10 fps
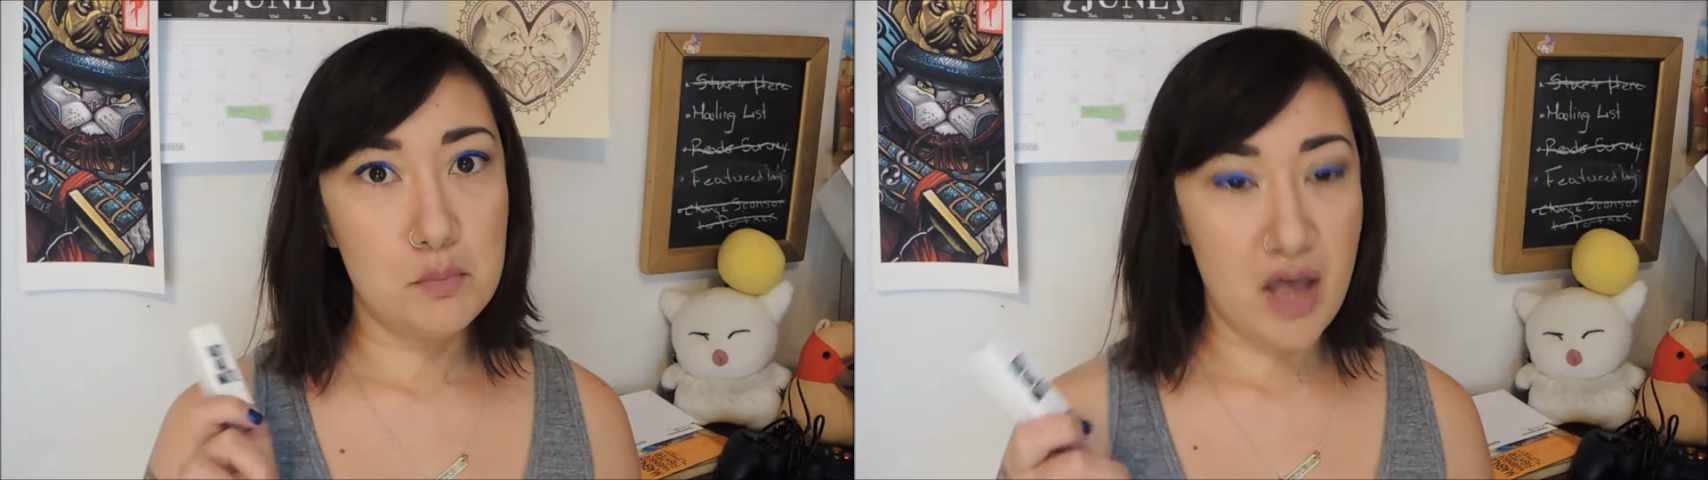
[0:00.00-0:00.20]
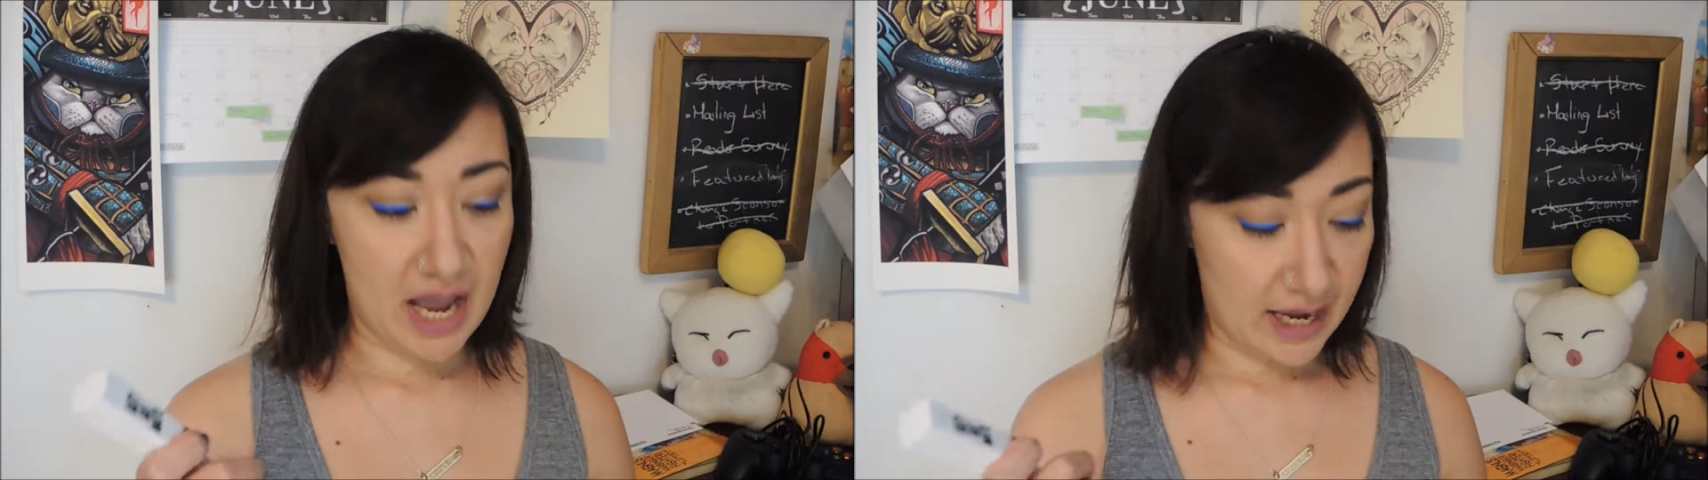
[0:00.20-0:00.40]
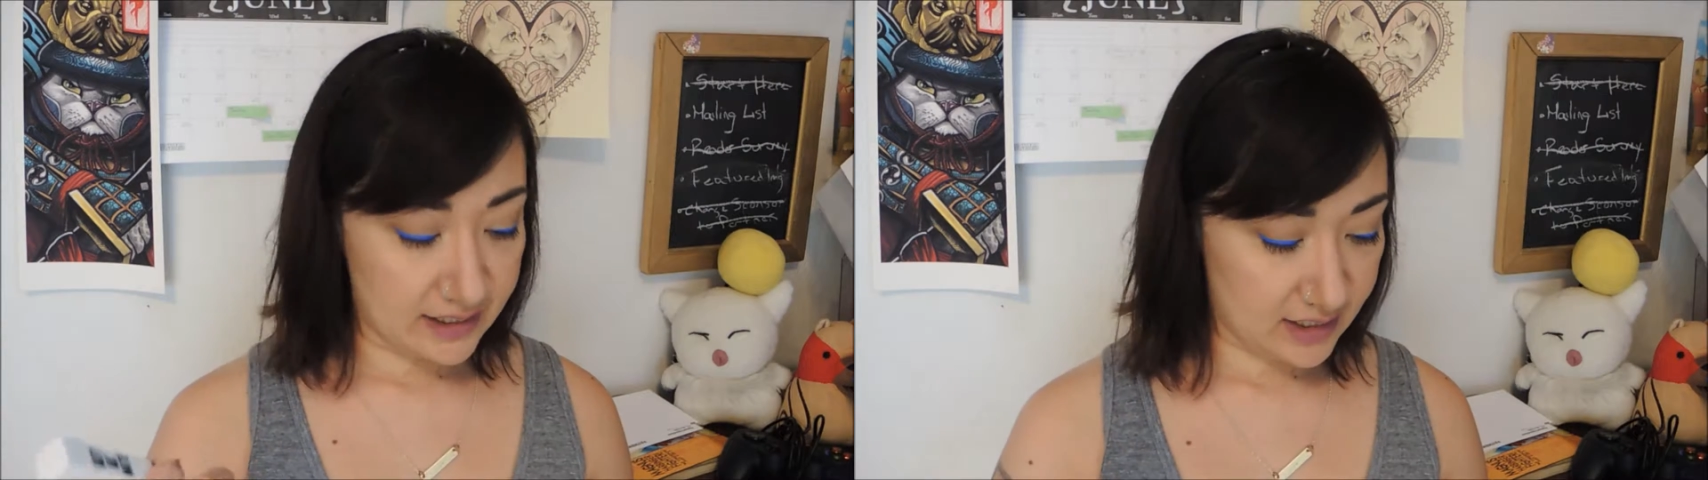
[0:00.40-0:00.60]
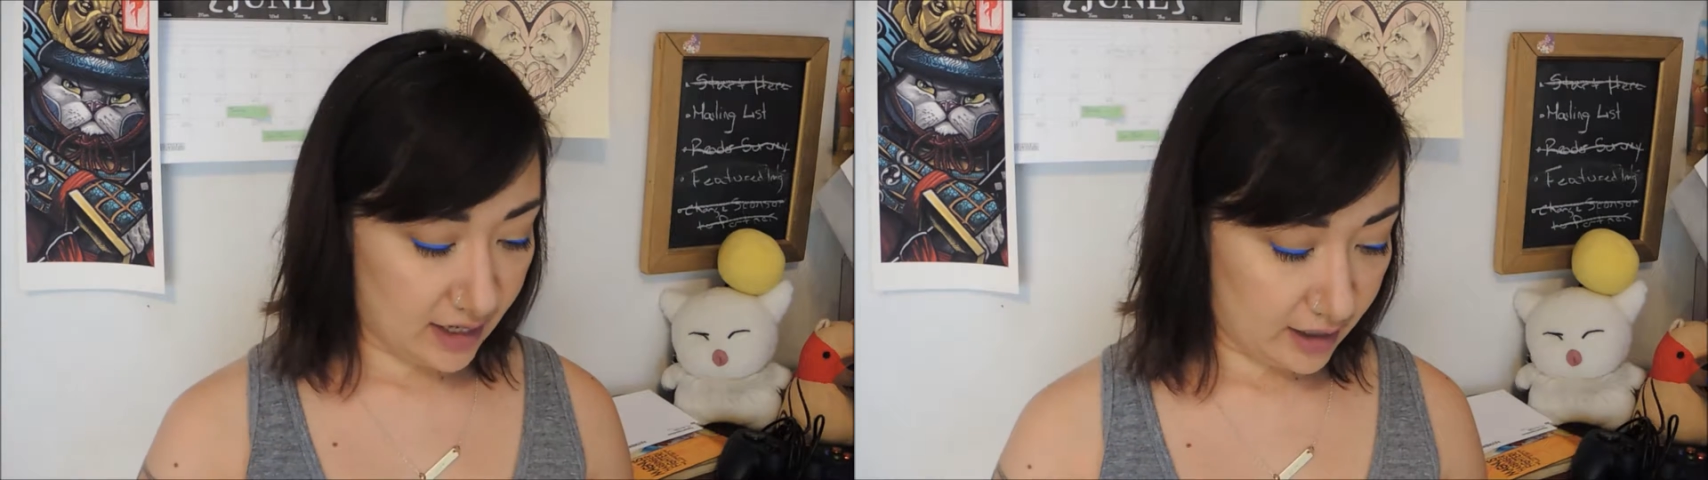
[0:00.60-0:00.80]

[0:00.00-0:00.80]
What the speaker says: a matte.